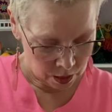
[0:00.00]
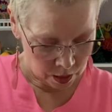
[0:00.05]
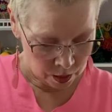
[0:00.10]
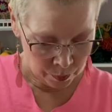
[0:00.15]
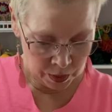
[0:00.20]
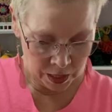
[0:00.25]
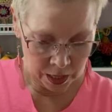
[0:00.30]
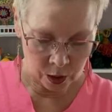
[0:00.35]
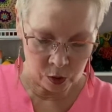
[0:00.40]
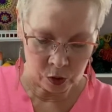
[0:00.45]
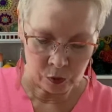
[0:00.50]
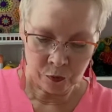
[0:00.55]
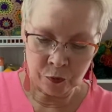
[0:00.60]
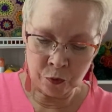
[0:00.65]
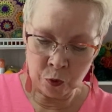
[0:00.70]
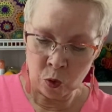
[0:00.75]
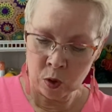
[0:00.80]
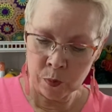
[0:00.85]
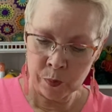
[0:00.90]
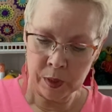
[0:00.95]
But I used
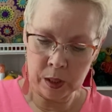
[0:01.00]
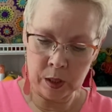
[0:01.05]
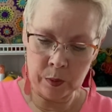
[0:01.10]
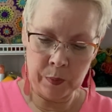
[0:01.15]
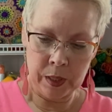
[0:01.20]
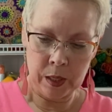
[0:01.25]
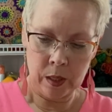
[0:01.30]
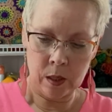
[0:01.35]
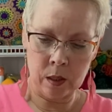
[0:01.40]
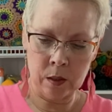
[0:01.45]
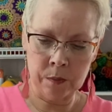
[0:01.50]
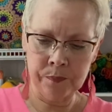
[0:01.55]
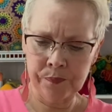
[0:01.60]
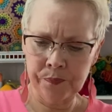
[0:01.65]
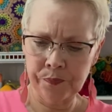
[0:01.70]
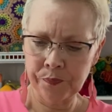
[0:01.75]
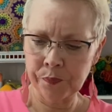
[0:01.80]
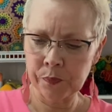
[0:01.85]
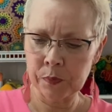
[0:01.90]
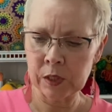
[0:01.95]
4mm,
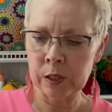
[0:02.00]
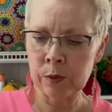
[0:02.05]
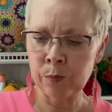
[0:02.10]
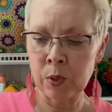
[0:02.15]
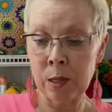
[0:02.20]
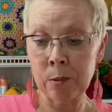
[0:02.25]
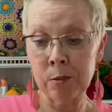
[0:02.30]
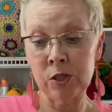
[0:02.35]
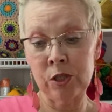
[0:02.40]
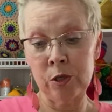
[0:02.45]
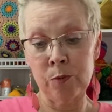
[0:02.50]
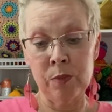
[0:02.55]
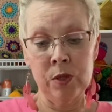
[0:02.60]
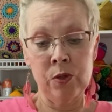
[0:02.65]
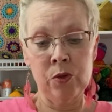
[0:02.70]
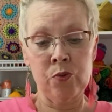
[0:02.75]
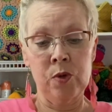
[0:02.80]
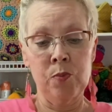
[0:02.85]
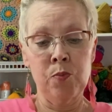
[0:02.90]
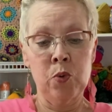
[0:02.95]
probably should be
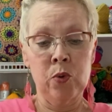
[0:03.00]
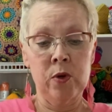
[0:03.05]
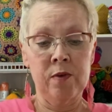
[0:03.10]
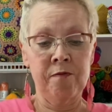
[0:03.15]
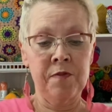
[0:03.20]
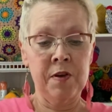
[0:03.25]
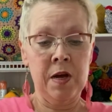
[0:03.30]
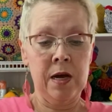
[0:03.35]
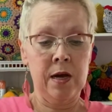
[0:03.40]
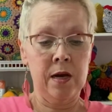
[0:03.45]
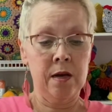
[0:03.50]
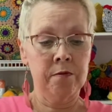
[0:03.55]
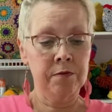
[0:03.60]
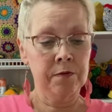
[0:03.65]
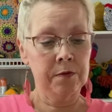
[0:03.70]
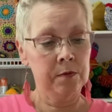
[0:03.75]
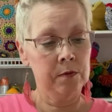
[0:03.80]
3.5.